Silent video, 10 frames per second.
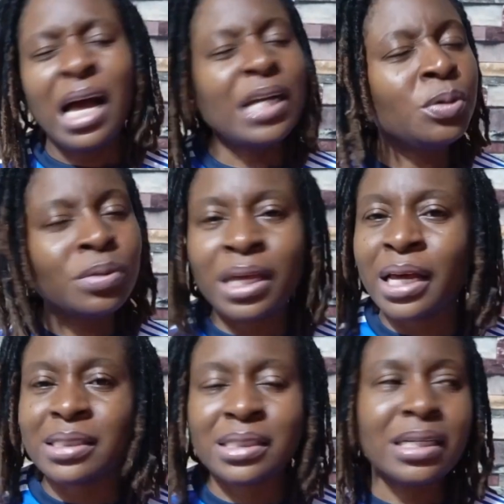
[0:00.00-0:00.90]
I don't
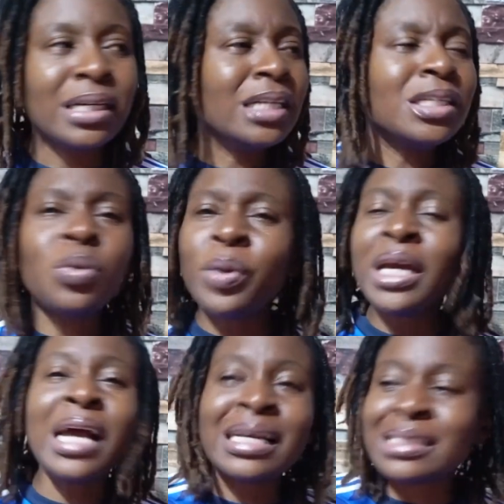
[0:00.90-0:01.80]
get. The
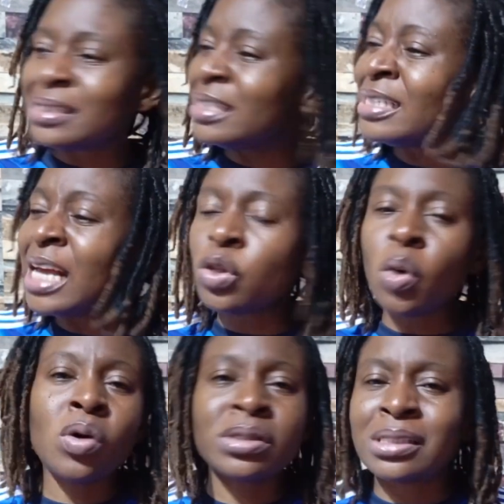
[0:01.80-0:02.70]
wingers,
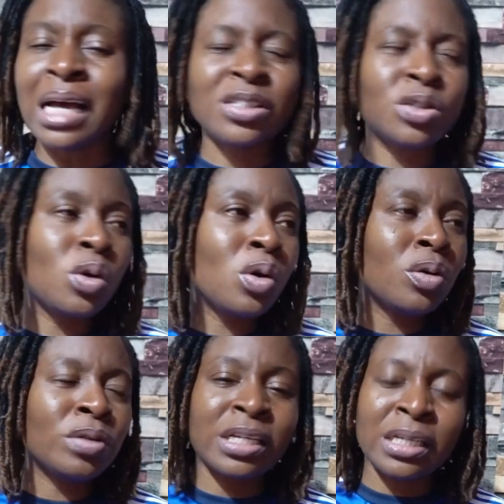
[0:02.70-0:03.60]
Neto was as
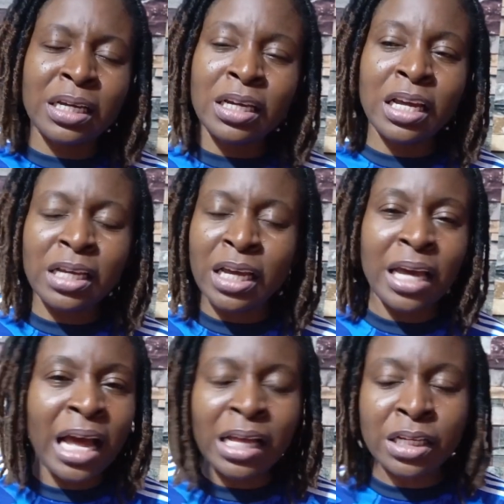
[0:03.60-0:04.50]
though
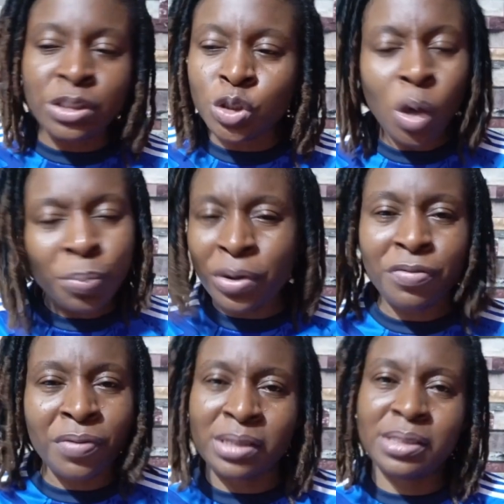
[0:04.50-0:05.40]
he chopped
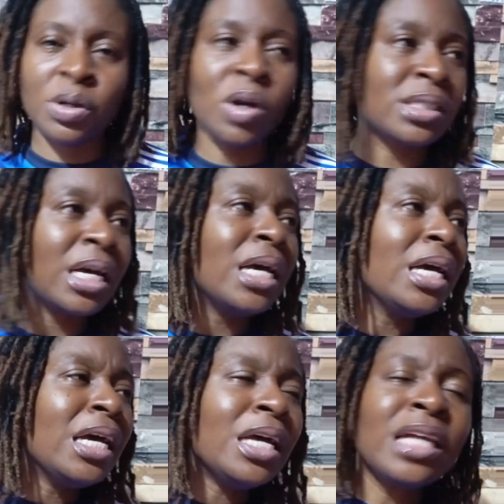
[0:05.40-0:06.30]
breakfast, because
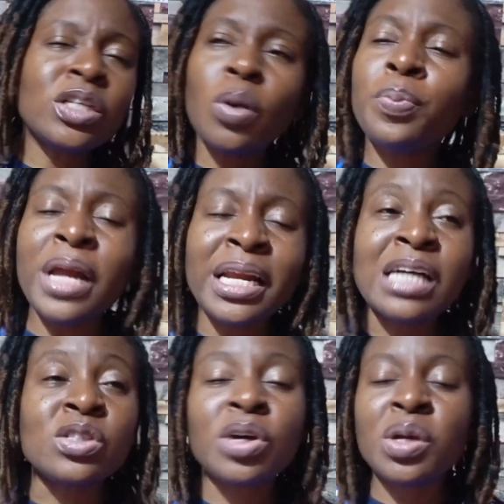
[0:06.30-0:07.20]
Neto played
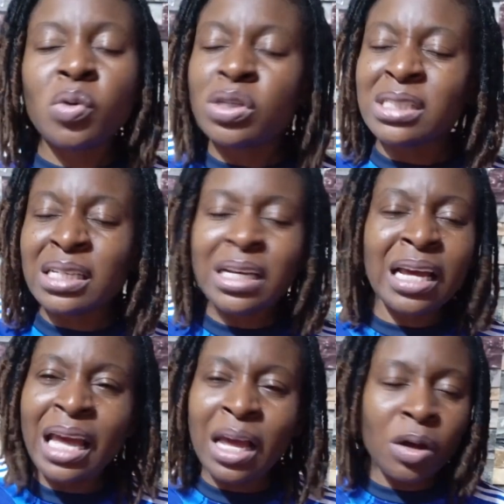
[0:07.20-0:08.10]
as though he was
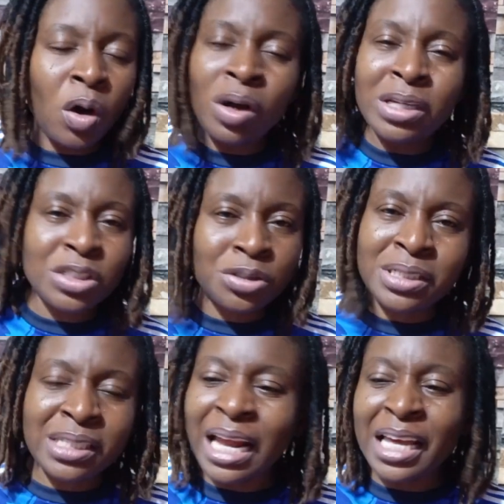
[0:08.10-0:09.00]

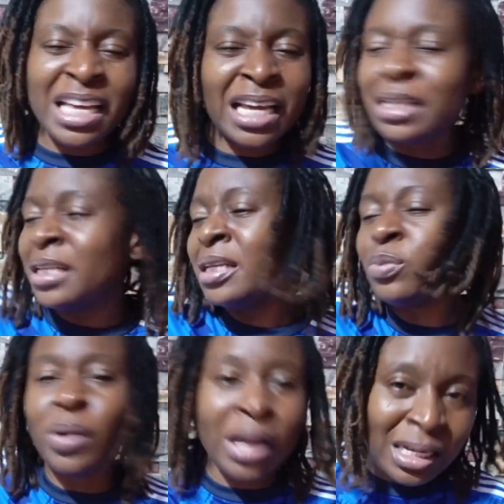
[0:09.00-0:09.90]
uninterested, like he didn't
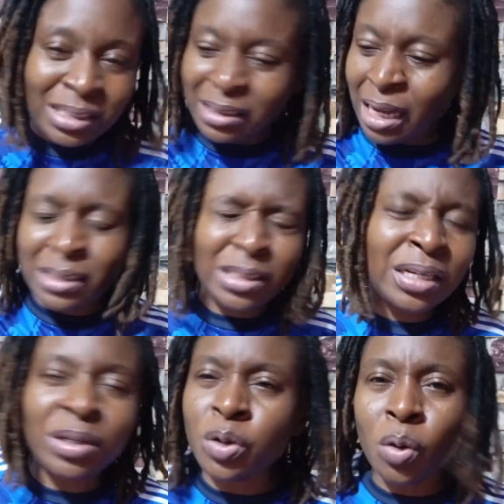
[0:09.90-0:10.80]
play as
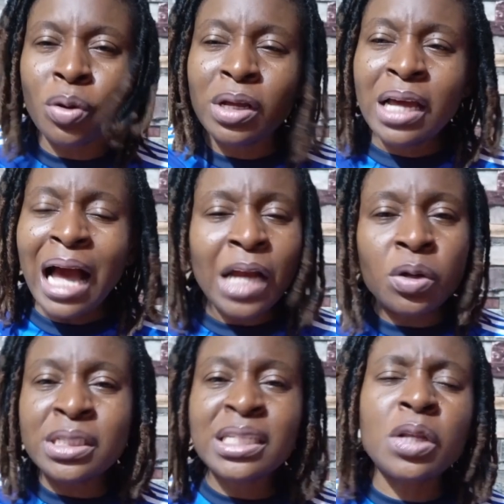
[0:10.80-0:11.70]
you know. I
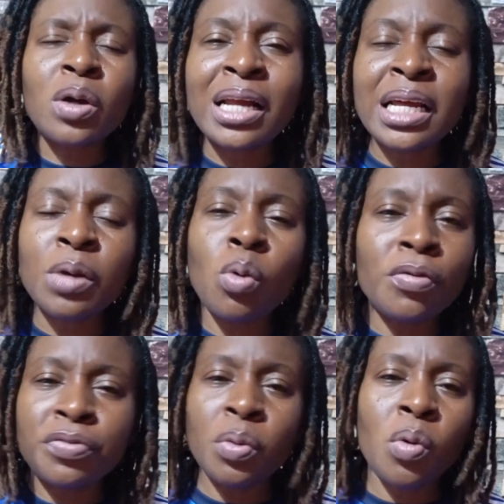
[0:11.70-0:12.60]
don't think Neto had any
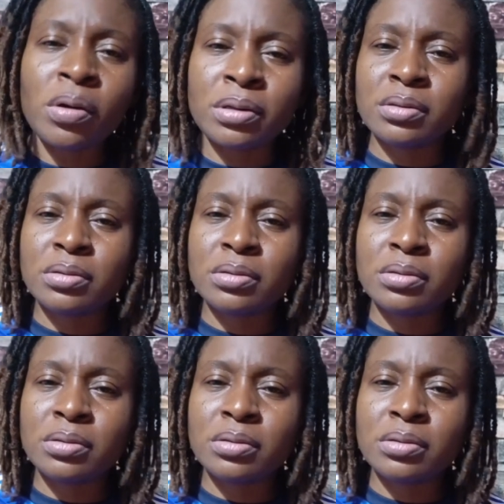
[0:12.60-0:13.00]
1v1,